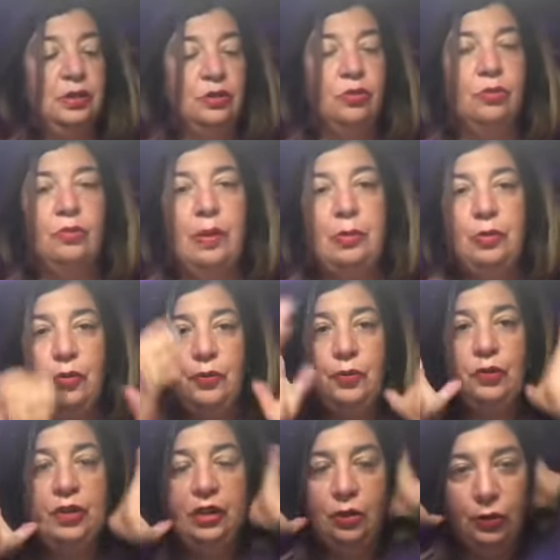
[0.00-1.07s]
So my
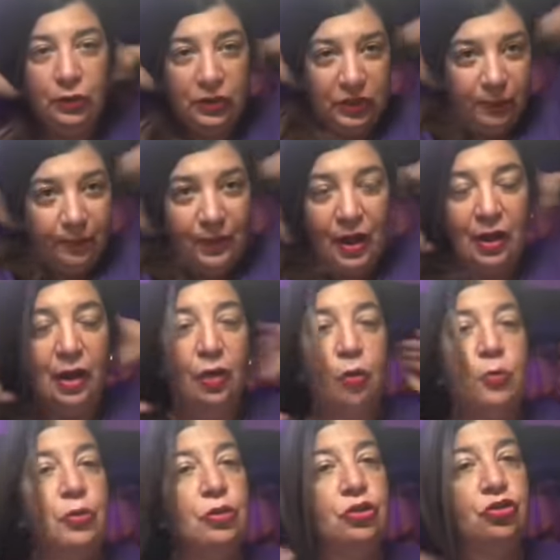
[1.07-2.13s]
beautiful Leos, I
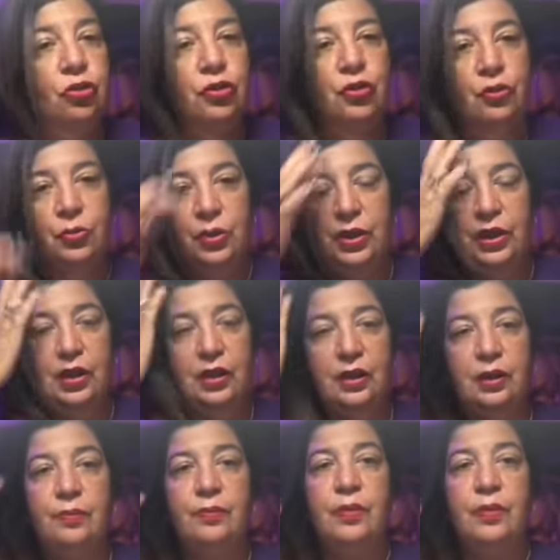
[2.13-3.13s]
hope you enjoyed your reading.